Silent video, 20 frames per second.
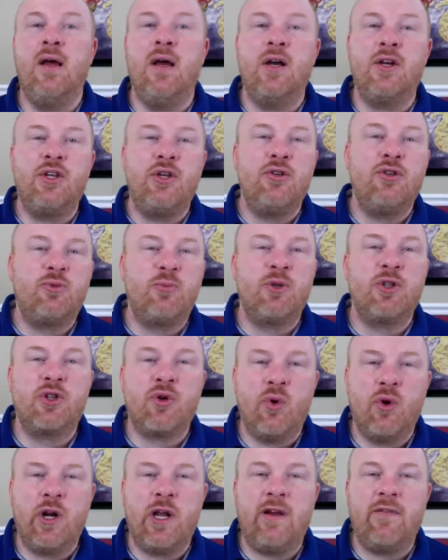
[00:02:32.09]
A huge
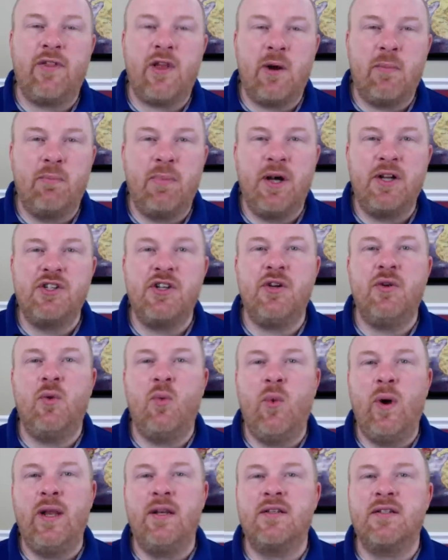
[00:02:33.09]
majority of their budget
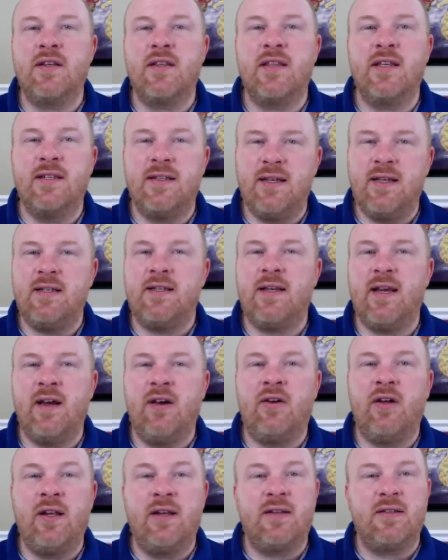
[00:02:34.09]
went to the
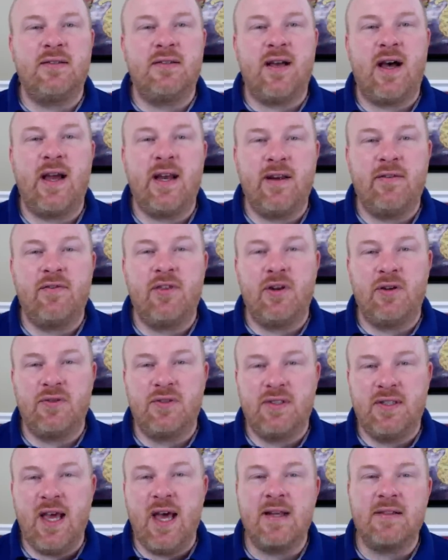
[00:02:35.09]
detail and design of those
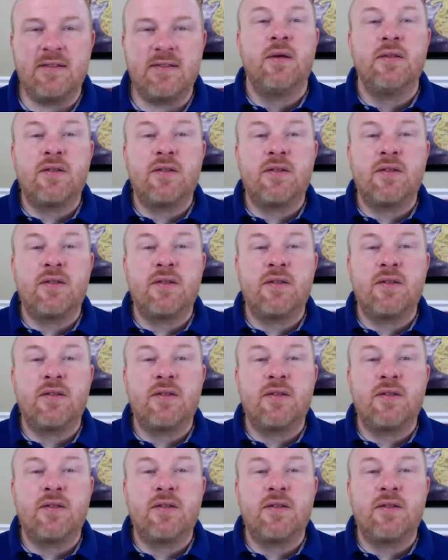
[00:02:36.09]
sets.